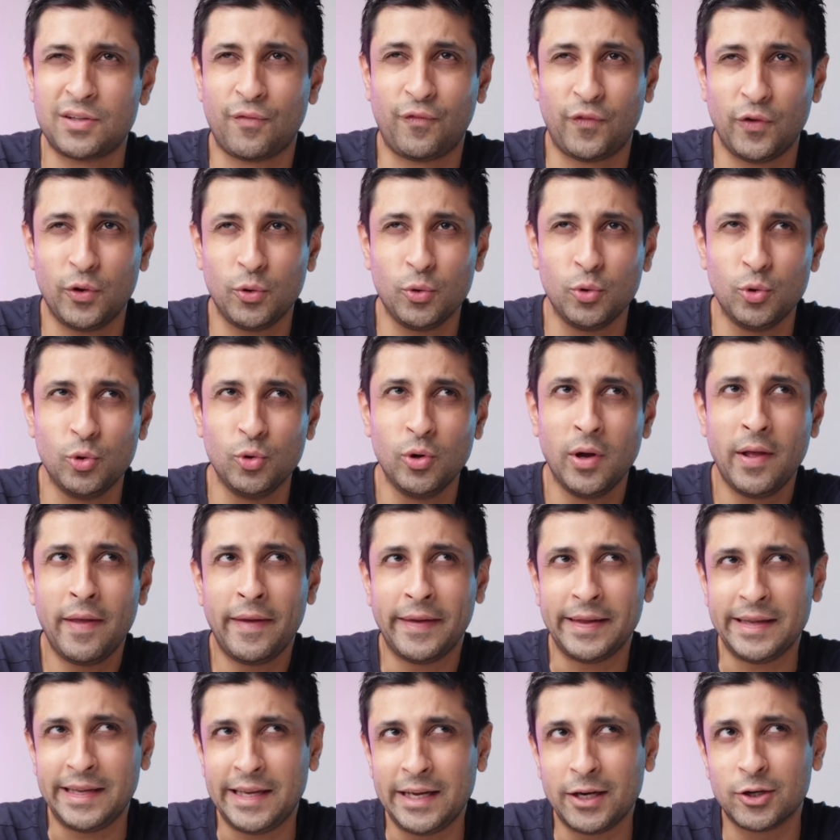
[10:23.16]
a few
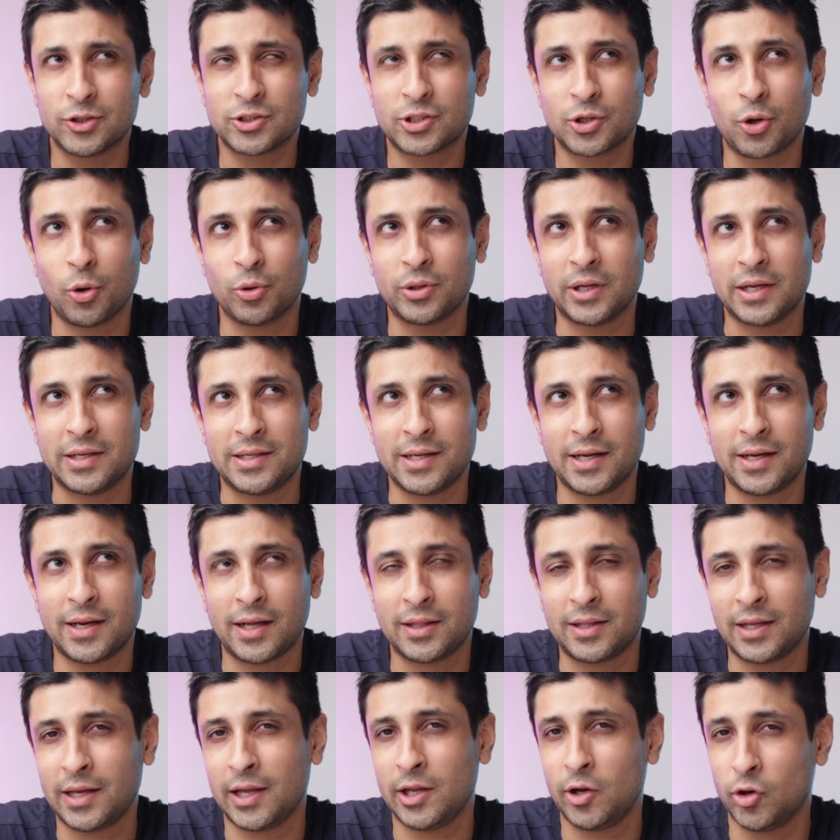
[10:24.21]
years ago they did, I
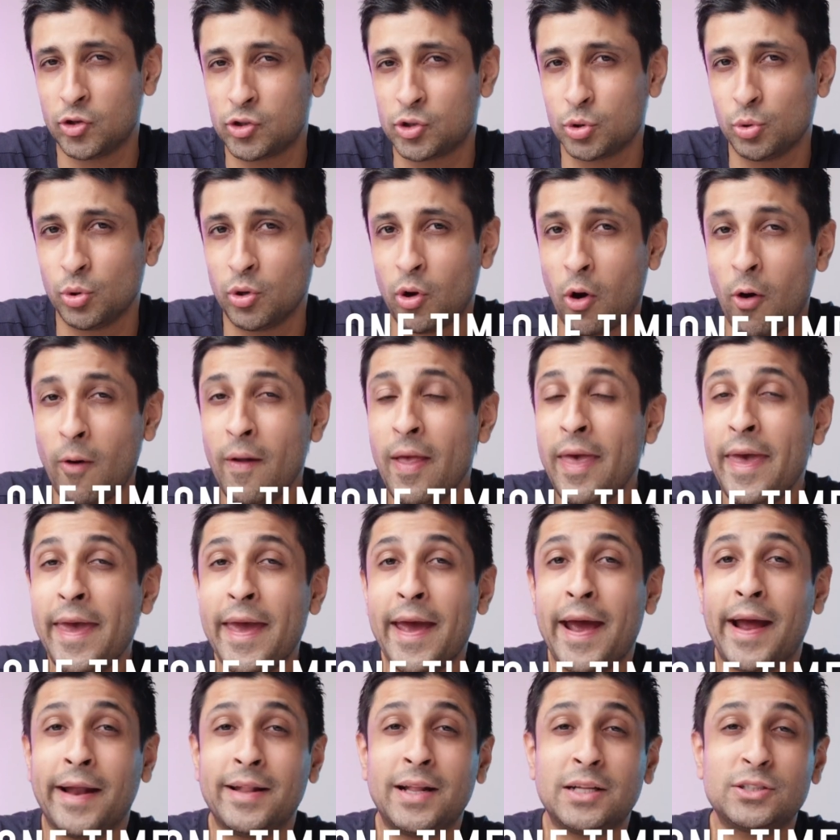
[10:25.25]
think a year or two ago.
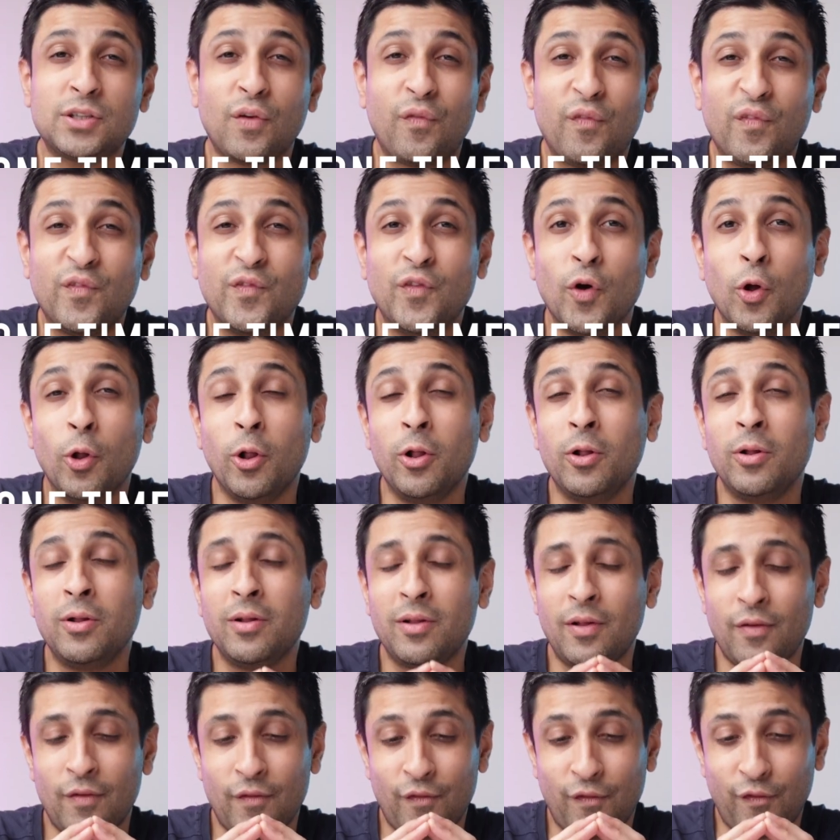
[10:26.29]
And that's a
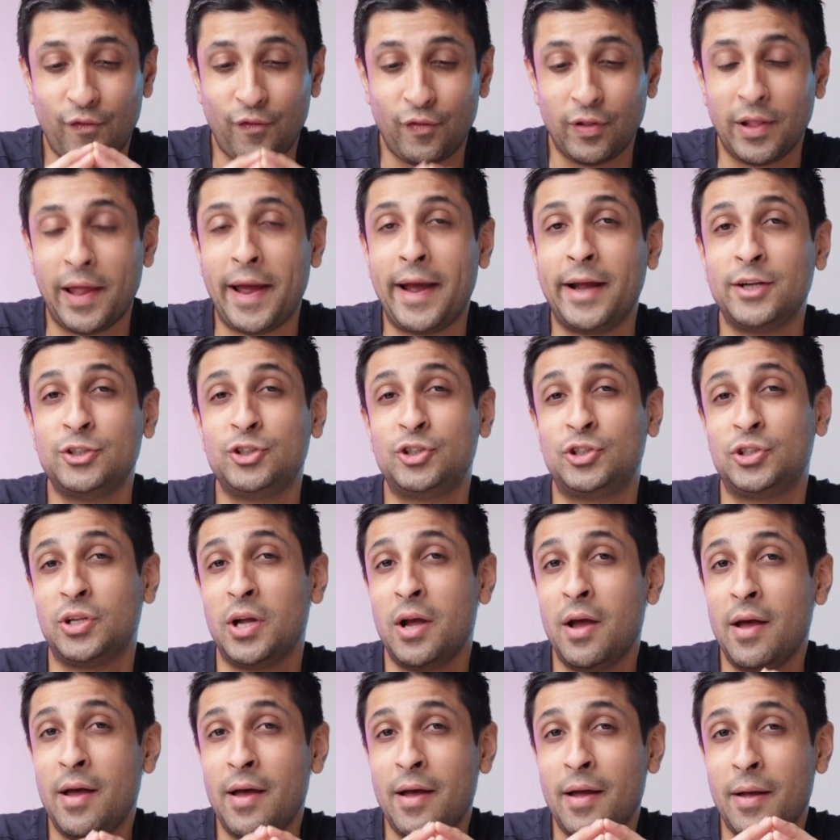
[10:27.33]
full-fledged
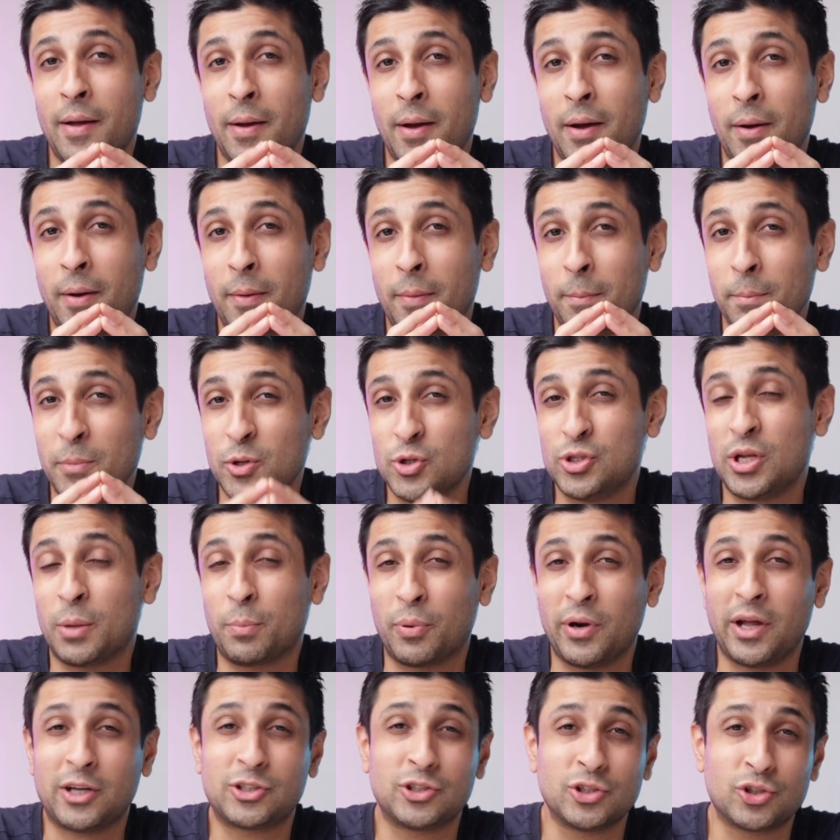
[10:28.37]
music
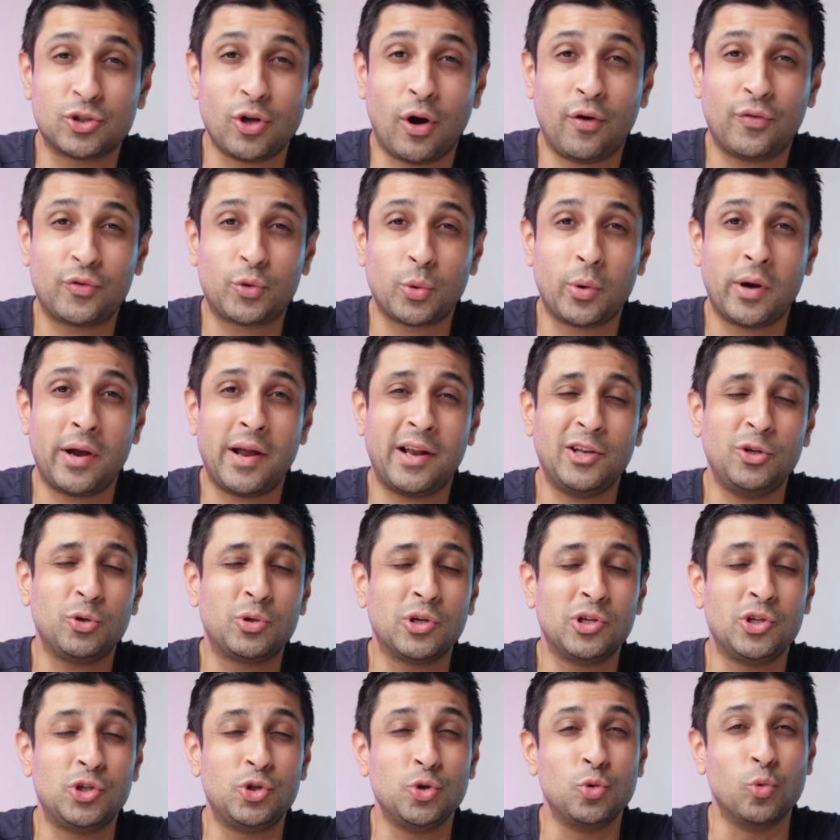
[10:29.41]
production software, and you
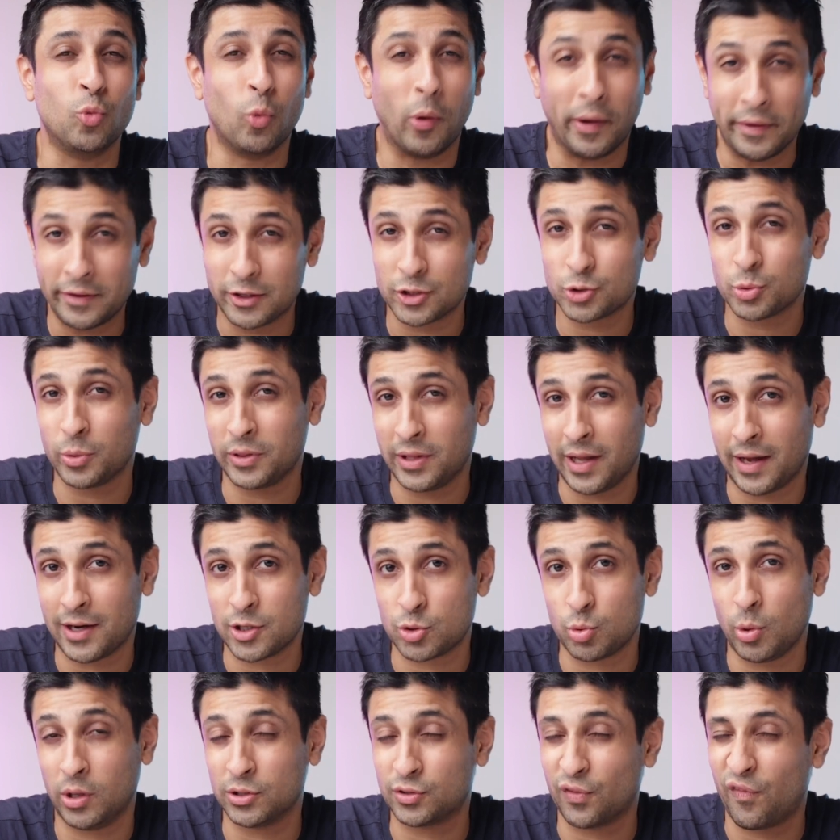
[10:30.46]
can do wonders with that
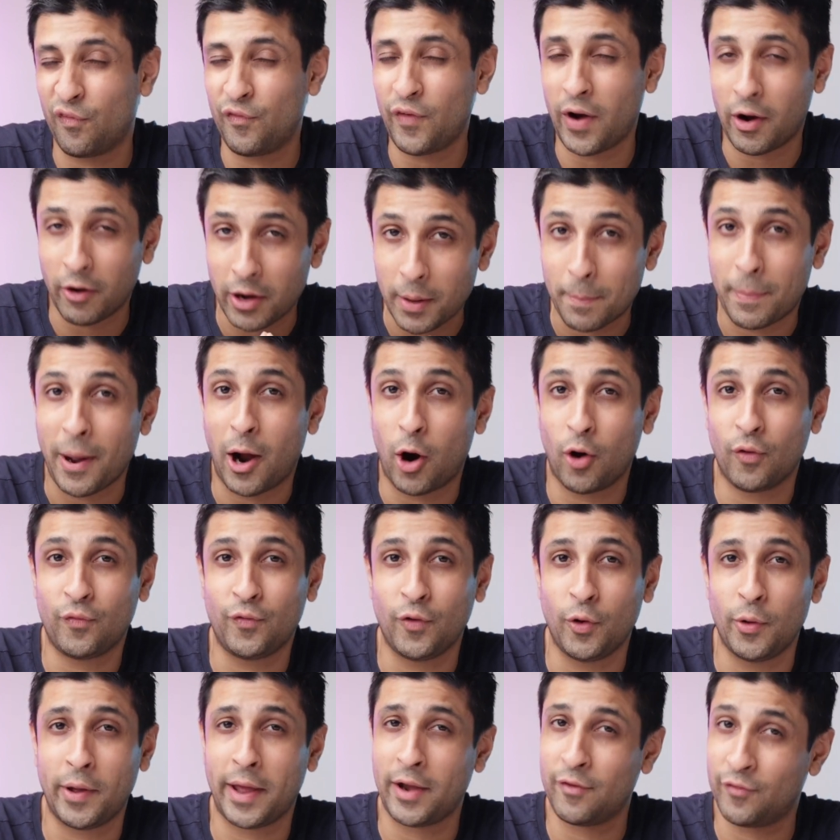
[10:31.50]
as well. It's very
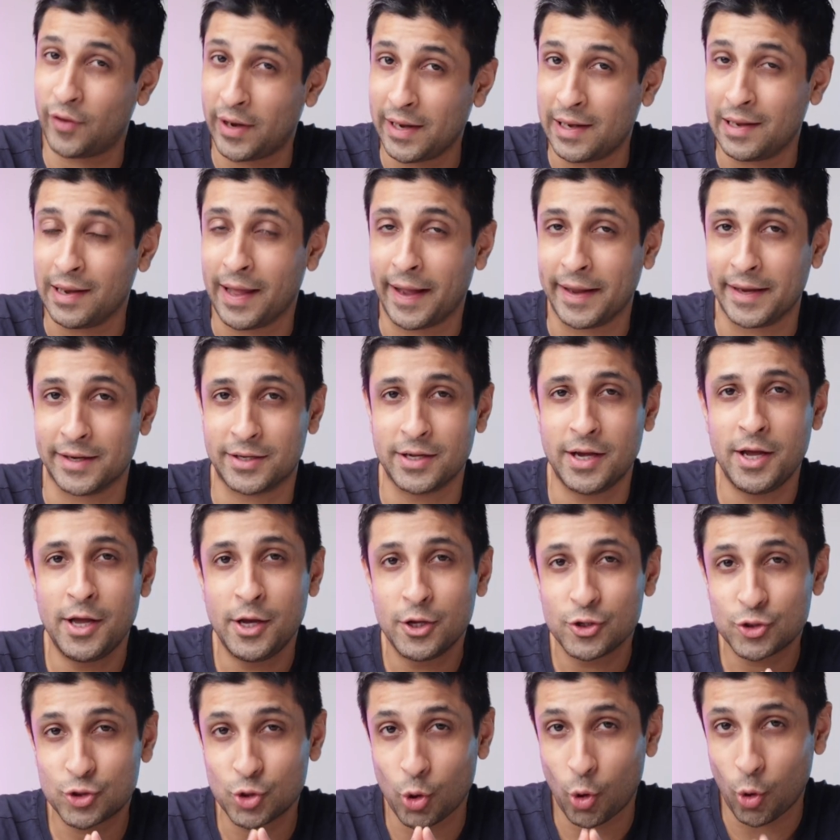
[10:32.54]
powerful and very light.
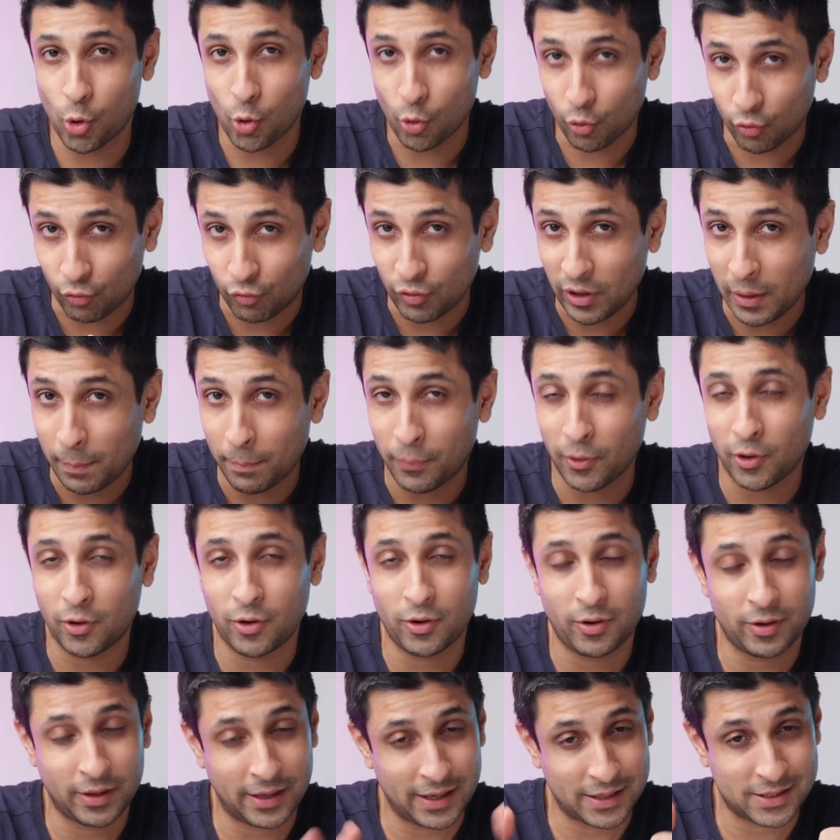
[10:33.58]
So
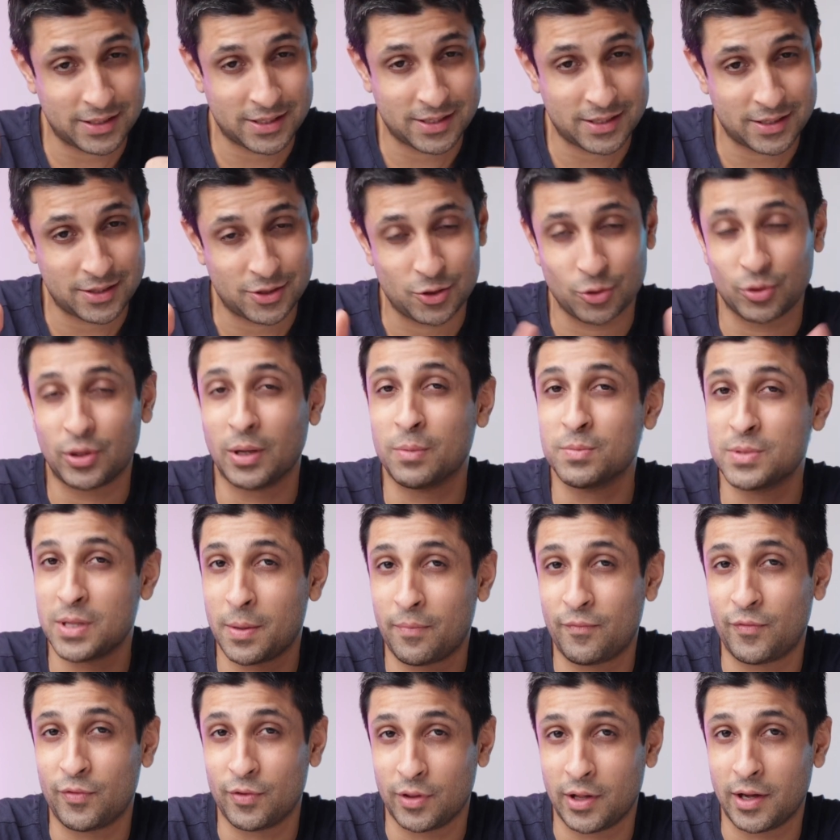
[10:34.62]
Reaper gets 2 thumbs
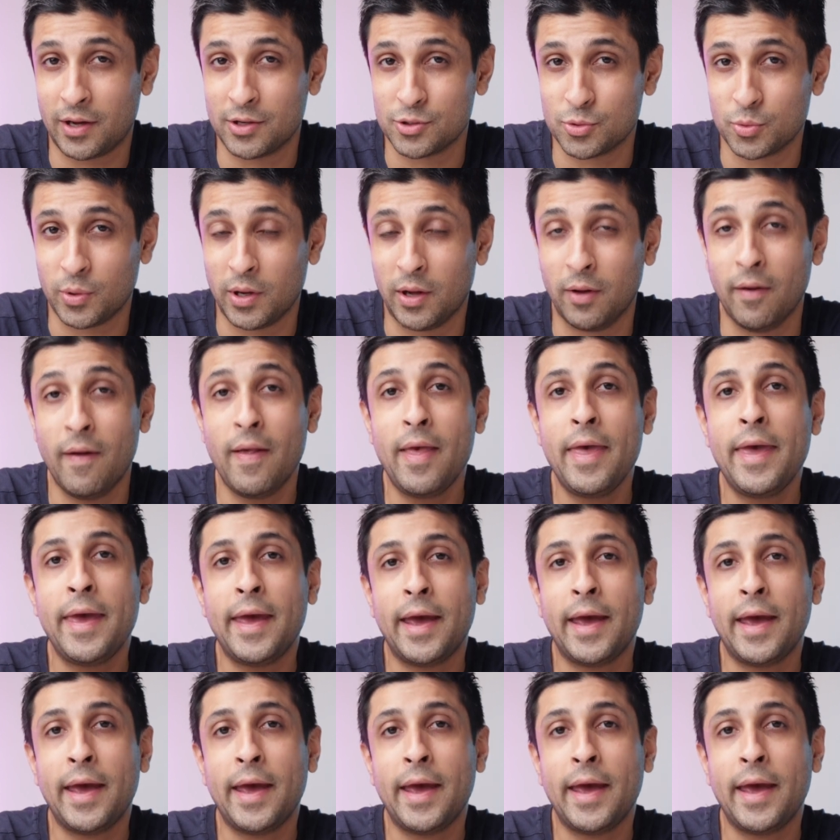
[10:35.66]
up for that as well.